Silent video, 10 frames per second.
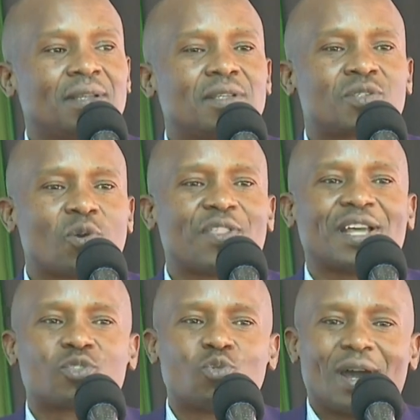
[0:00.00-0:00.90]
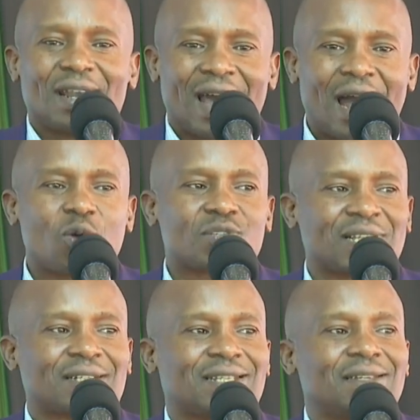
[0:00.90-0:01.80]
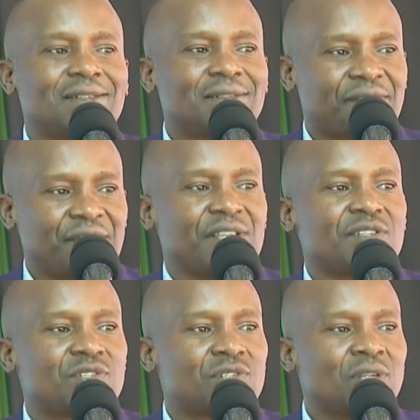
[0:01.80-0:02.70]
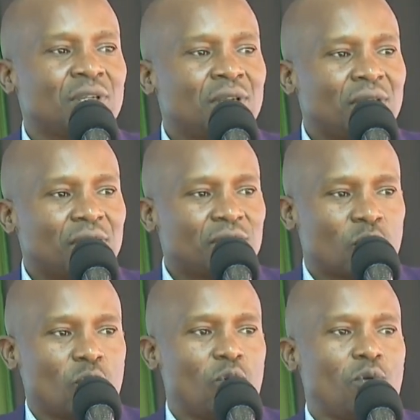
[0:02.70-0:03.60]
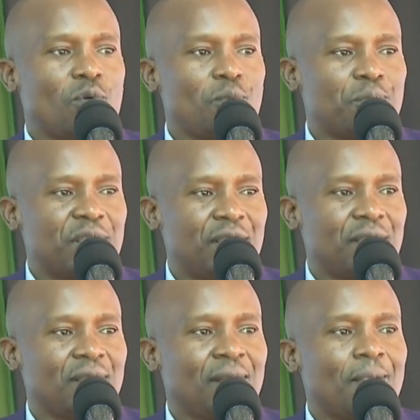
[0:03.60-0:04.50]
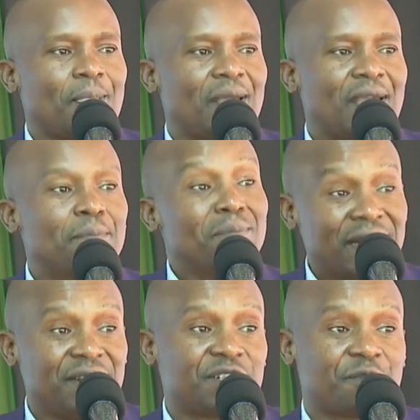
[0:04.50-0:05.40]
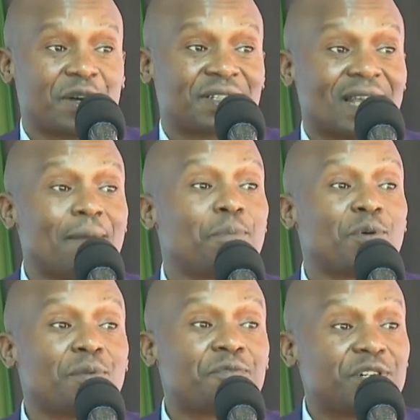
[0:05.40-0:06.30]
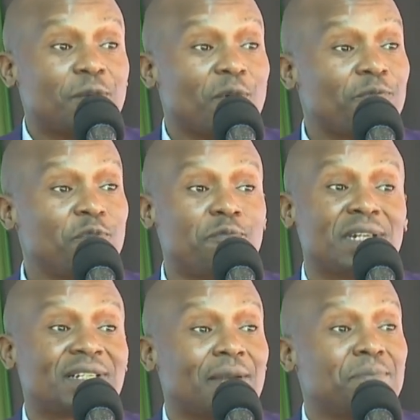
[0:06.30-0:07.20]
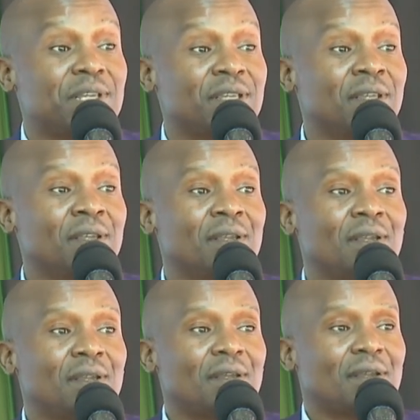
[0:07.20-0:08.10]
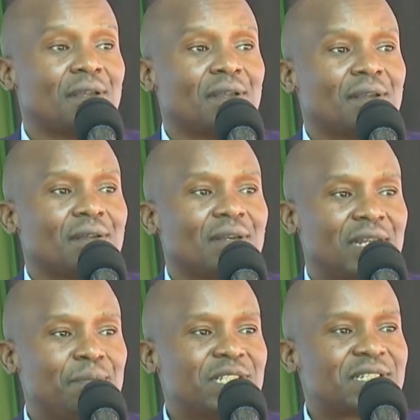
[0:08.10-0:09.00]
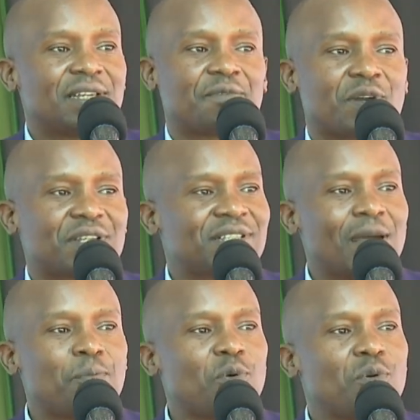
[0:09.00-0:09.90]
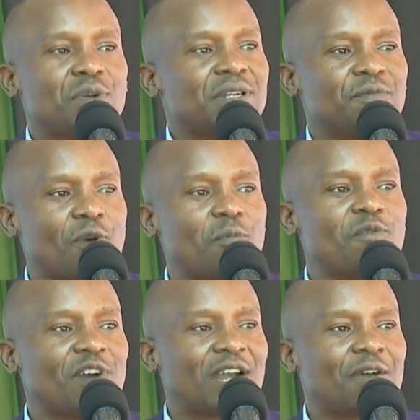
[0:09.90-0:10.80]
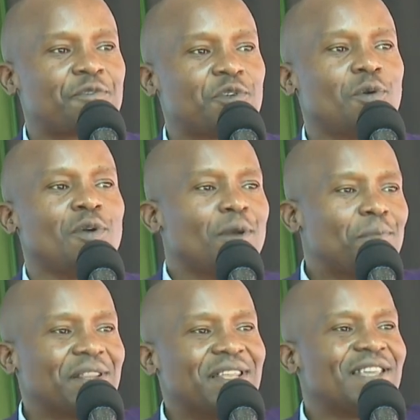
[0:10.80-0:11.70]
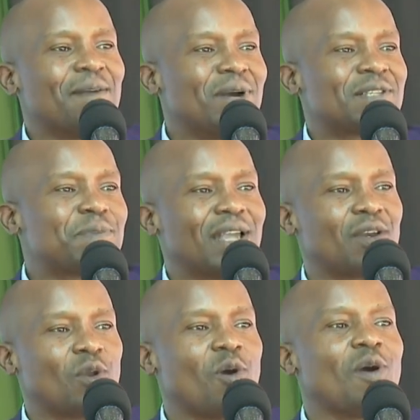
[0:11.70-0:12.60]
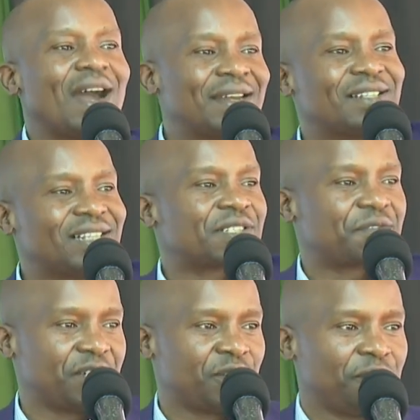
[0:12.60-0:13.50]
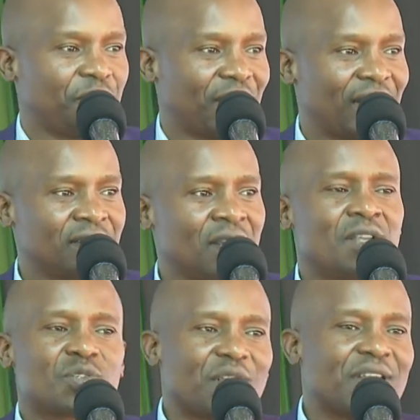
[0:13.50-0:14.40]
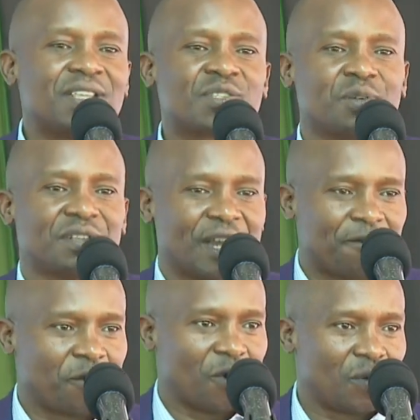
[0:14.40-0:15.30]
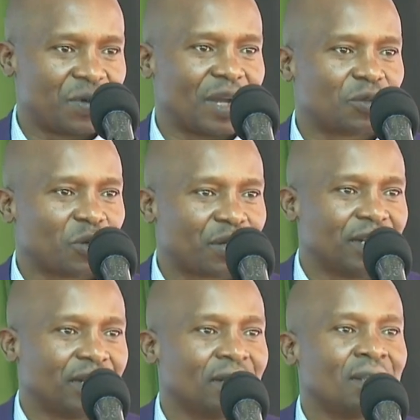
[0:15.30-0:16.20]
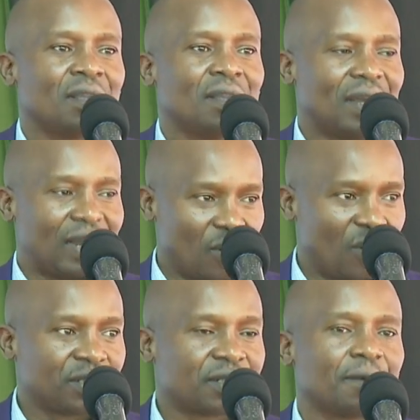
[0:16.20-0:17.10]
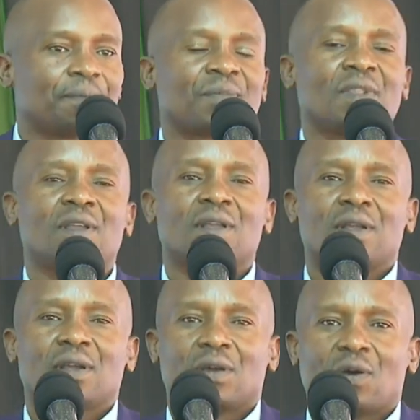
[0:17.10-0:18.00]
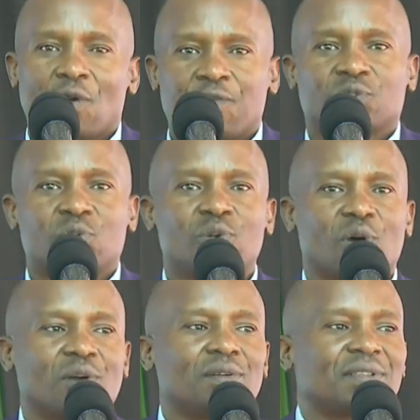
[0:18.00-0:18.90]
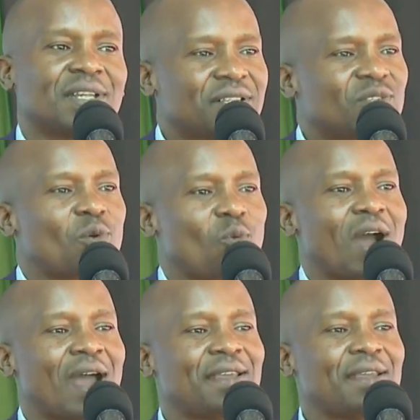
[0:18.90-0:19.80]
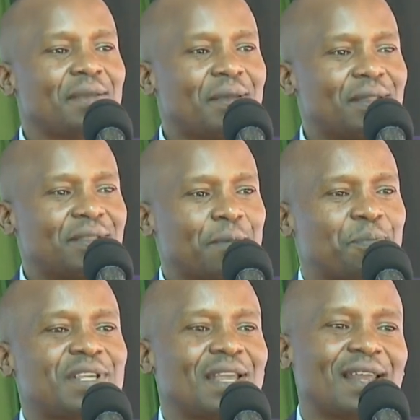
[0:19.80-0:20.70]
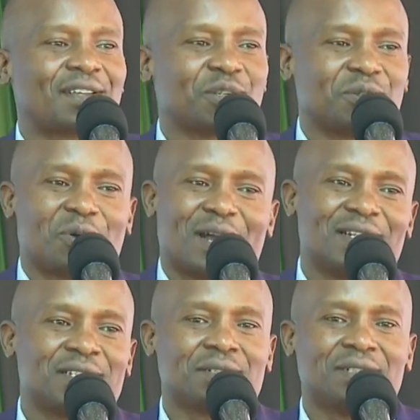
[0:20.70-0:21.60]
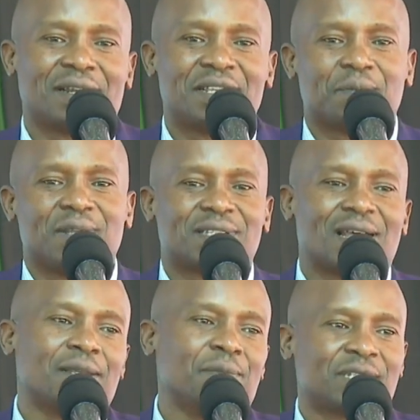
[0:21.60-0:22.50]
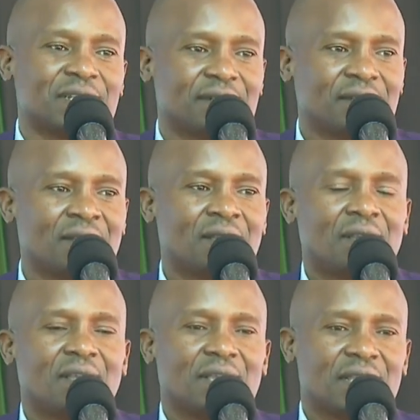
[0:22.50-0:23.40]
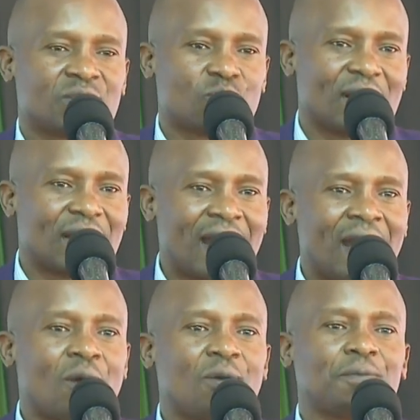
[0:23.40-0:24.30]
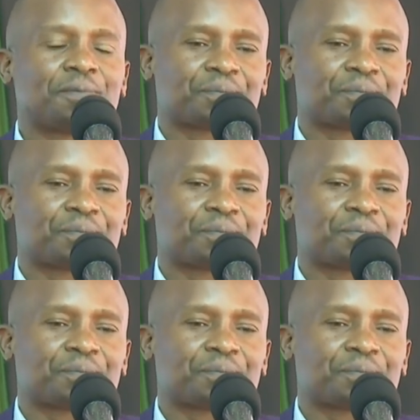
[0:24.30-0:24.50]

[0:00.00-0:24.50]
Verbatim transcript: so that to allow certain things to be managed. For example, freedom of movement can be limited, for example, in form of a curfew, but then there must be a law and a justification for that. So the reason, therefore, without talking a lot or for too long, the reason why the pre-election coalition arrangements are limited is to allow